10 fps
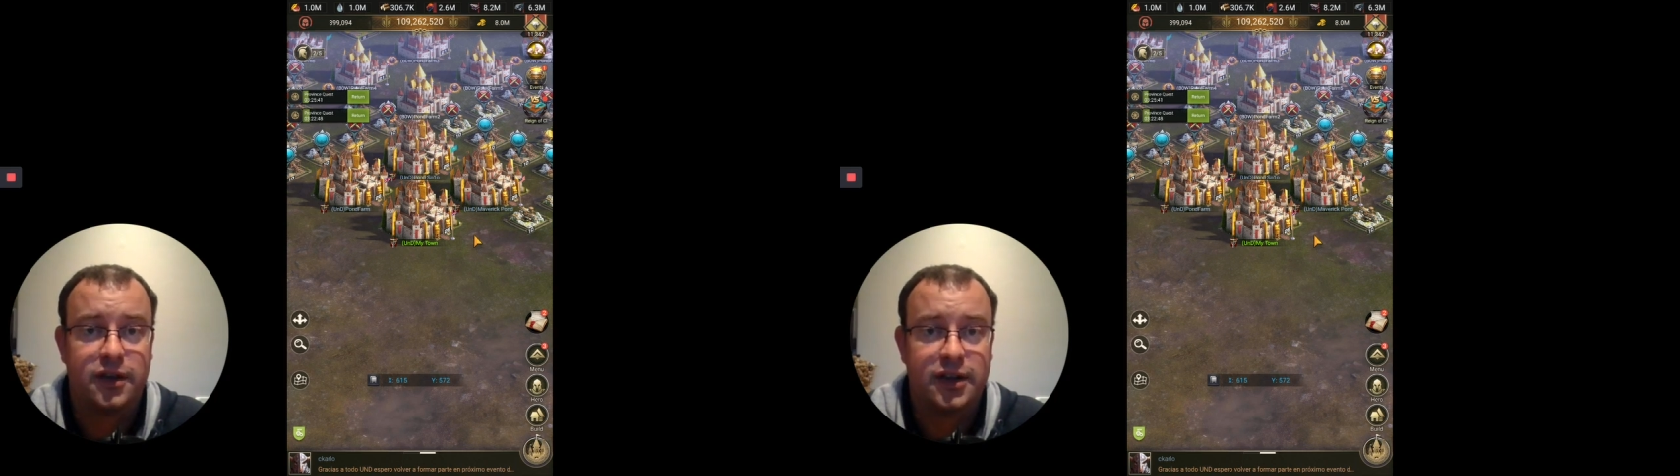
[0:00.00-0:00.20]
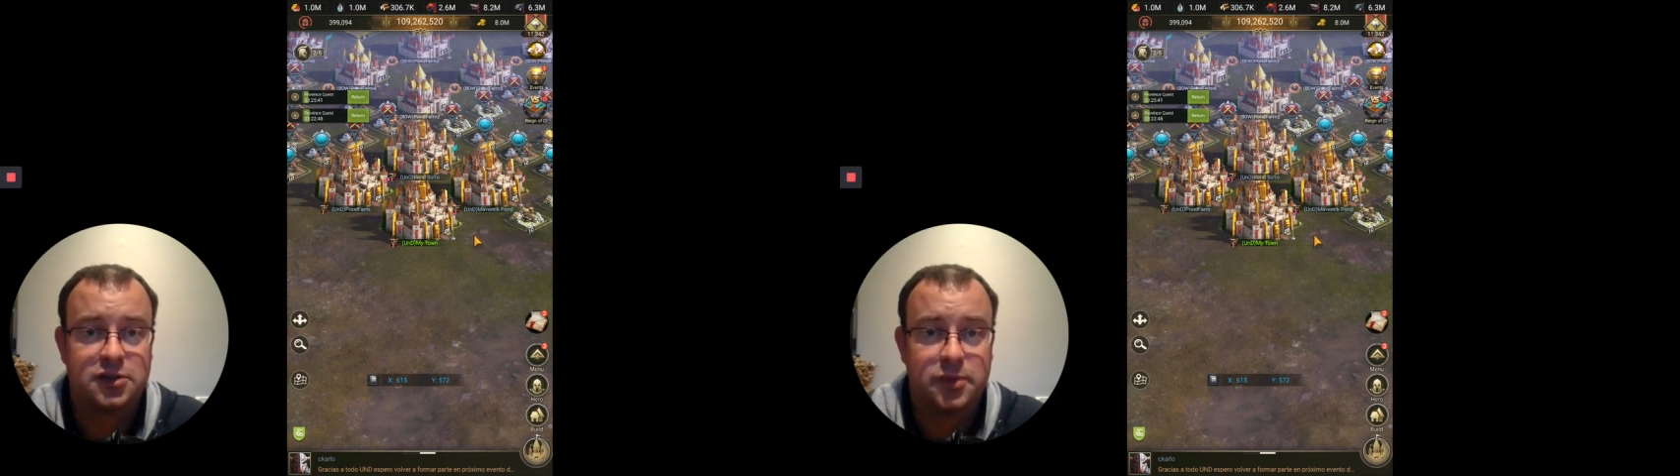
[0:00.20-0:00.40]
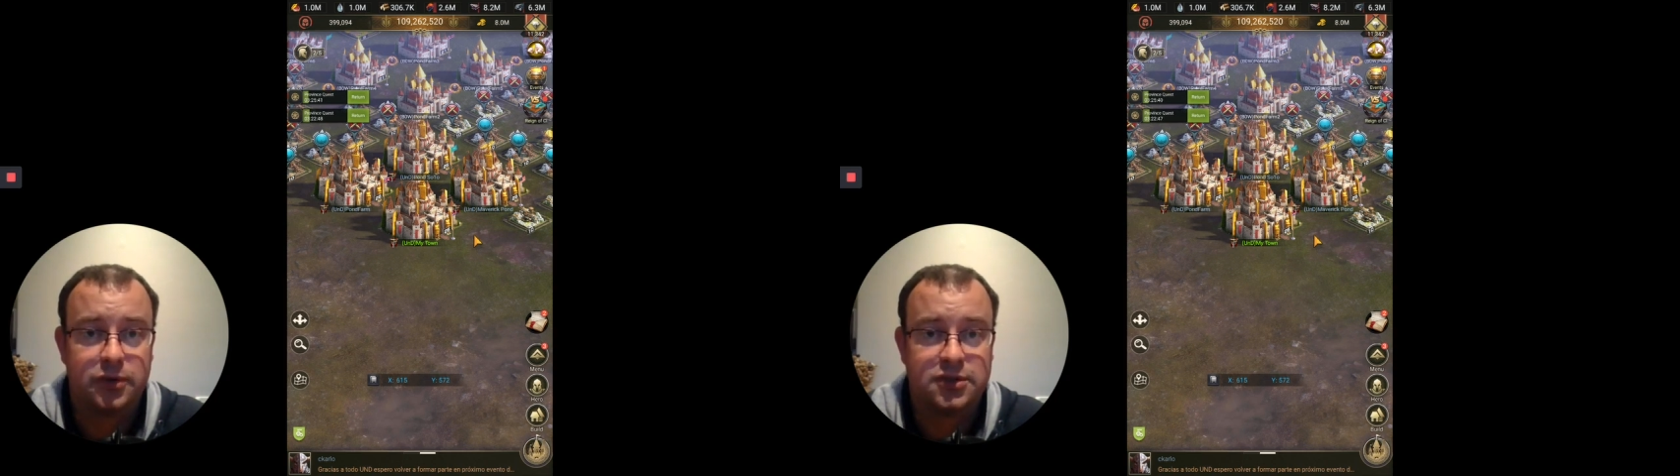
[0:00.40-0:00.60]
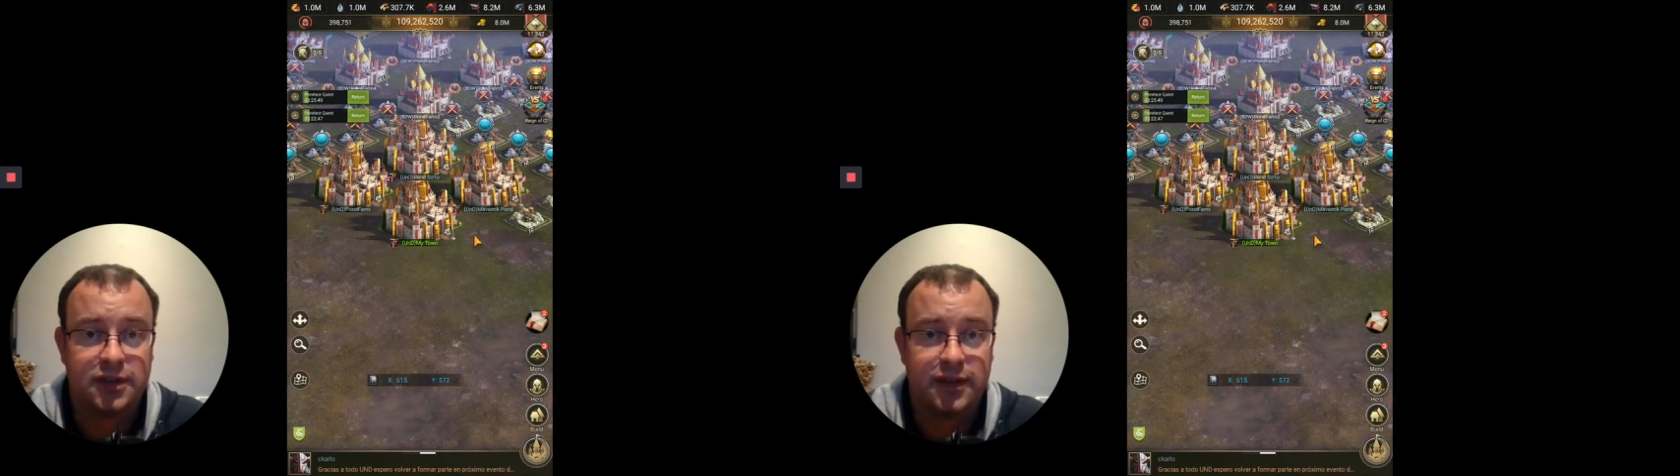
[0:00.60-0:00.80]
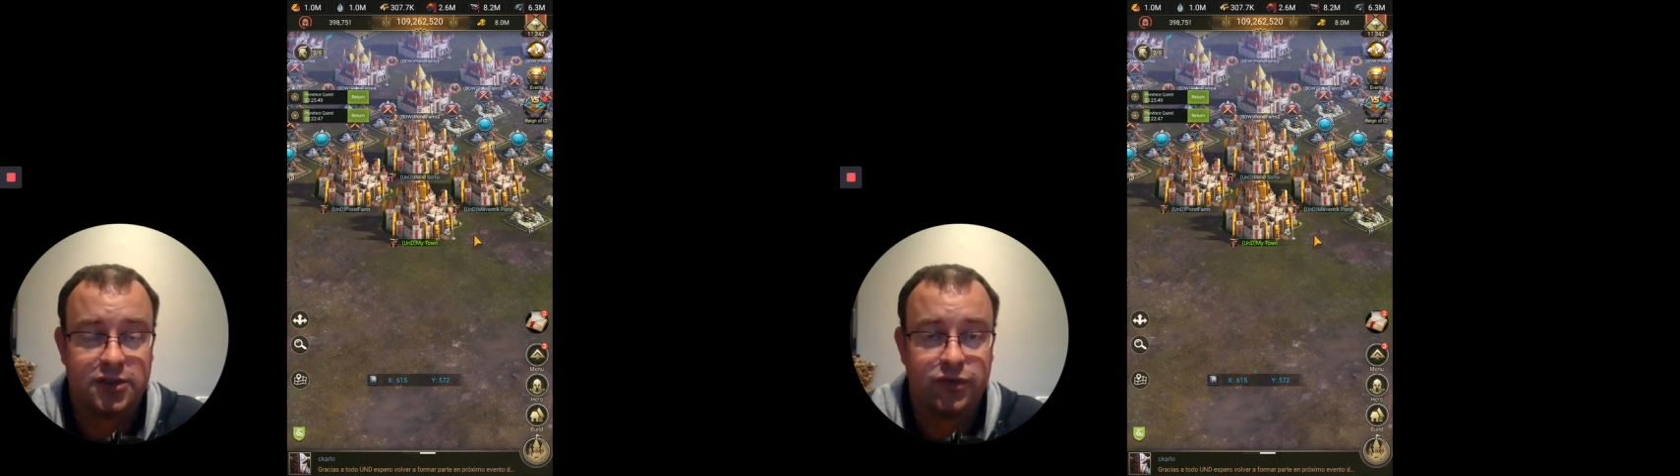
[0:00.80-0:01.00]
experiencing
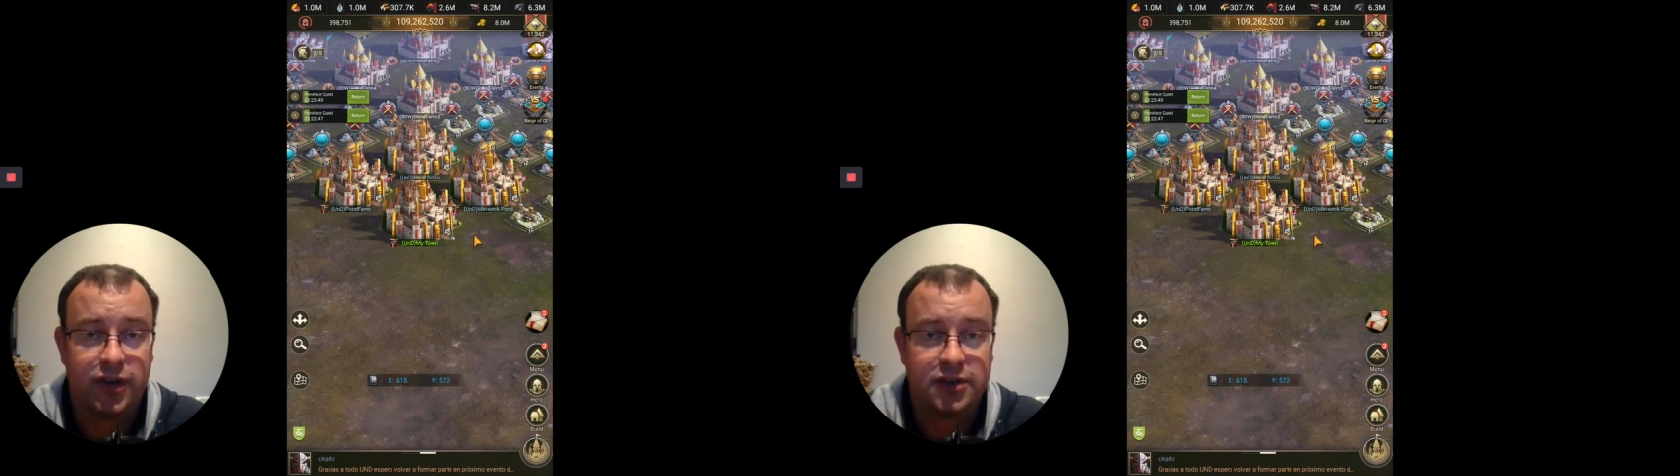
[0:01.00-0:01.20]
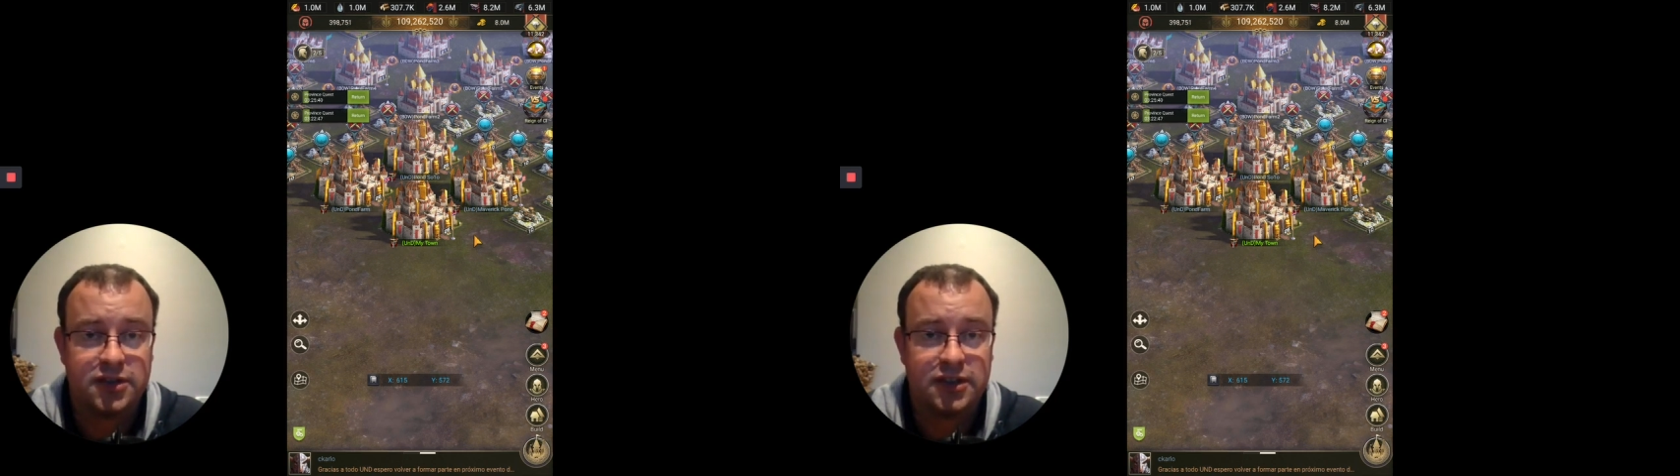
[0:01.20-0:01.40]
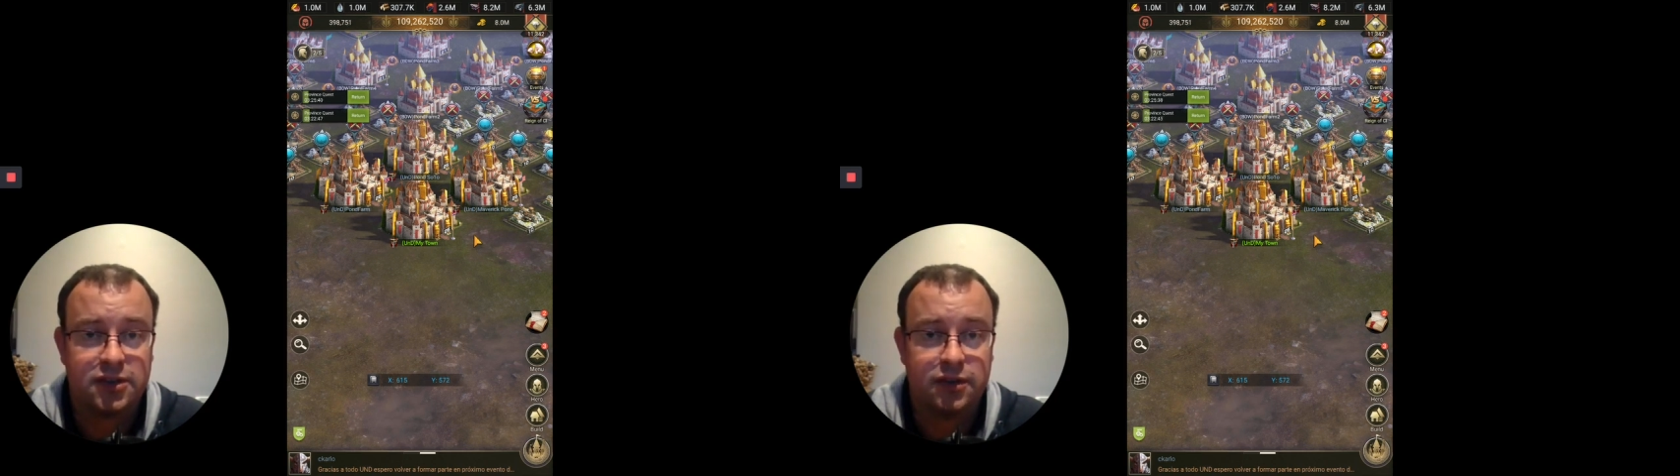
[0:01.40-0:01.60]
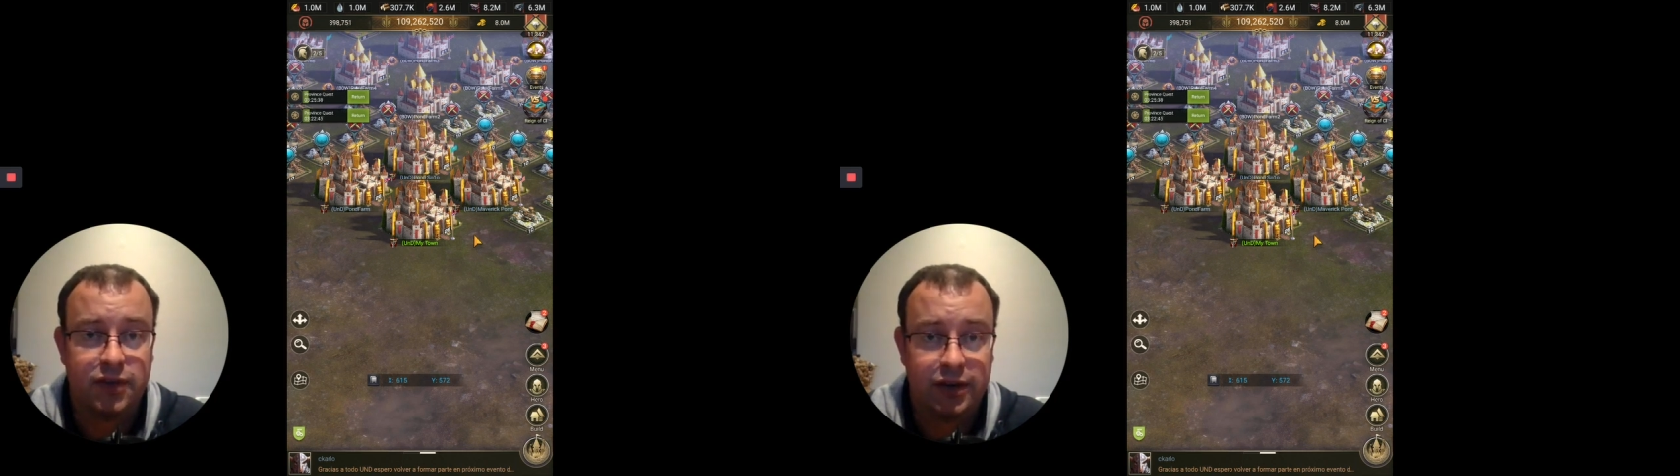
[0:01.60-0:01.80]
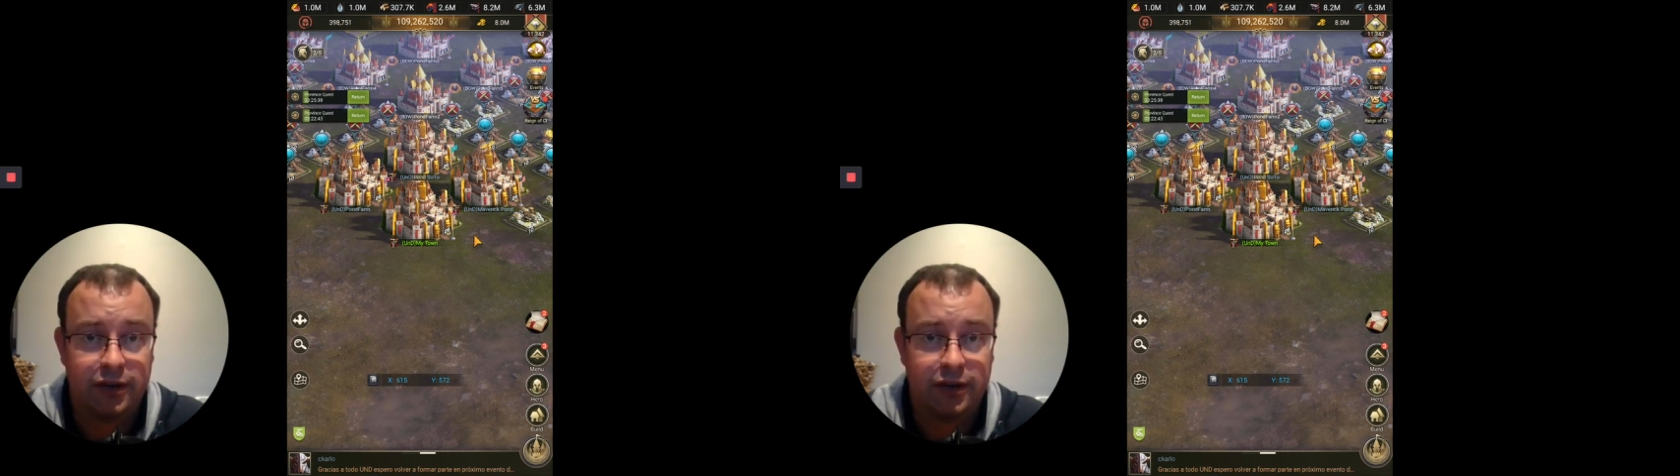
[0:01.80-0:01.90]
this first season of Eden.